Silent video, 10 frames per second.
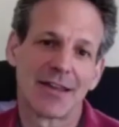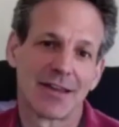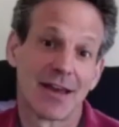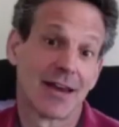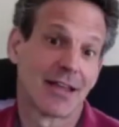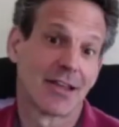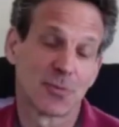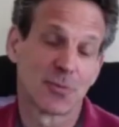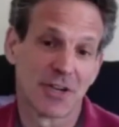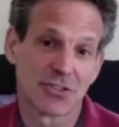You got to get
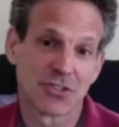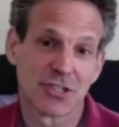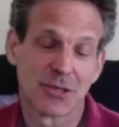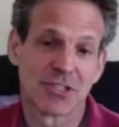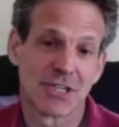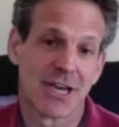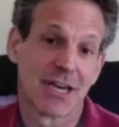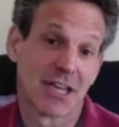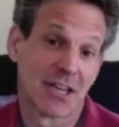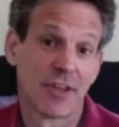sponsorships. You got to
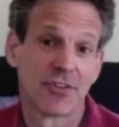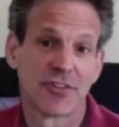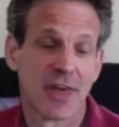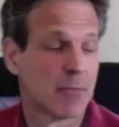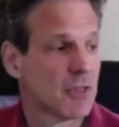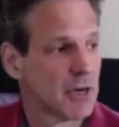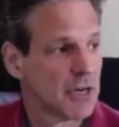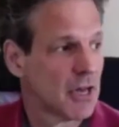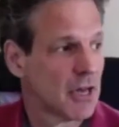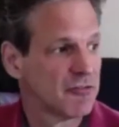convince them that
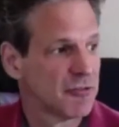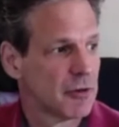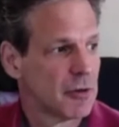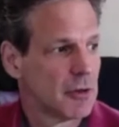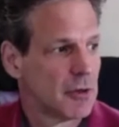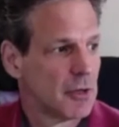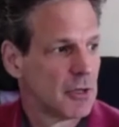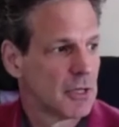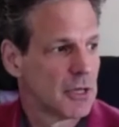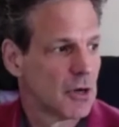enough
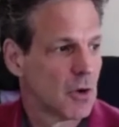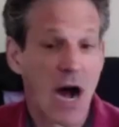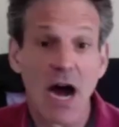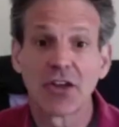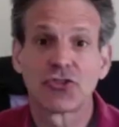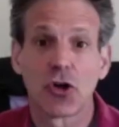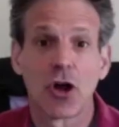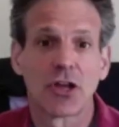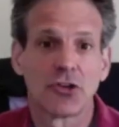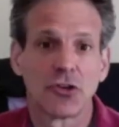eyes are
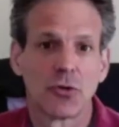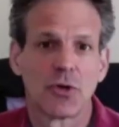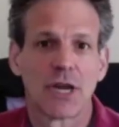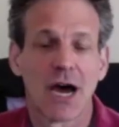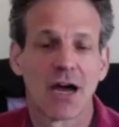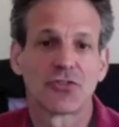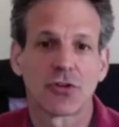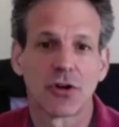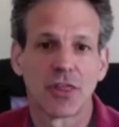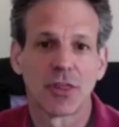on you and eyes
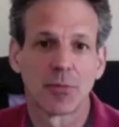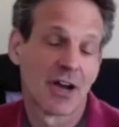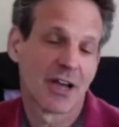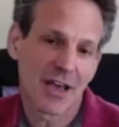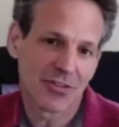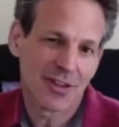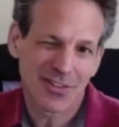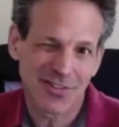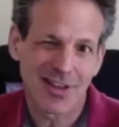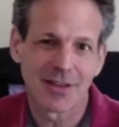are on the broadcast. And like you
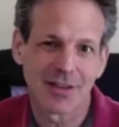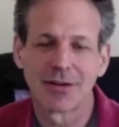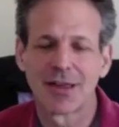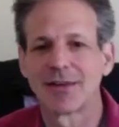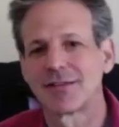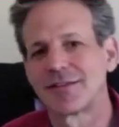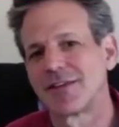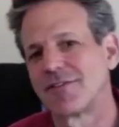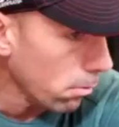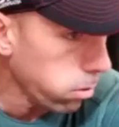said, getting on
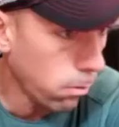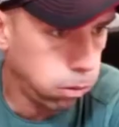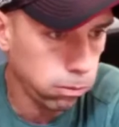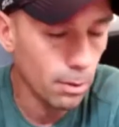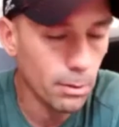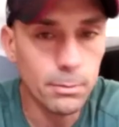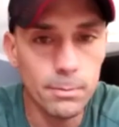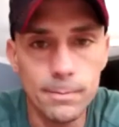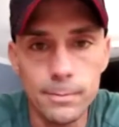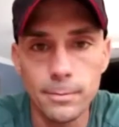TV ESPN,
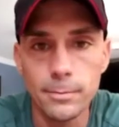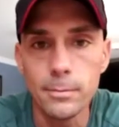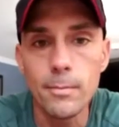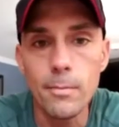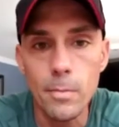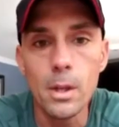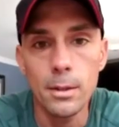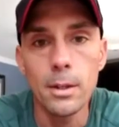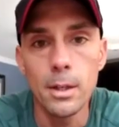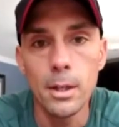that was the real
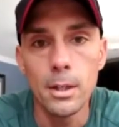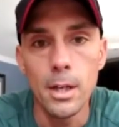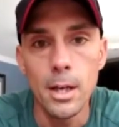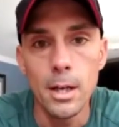blow, because that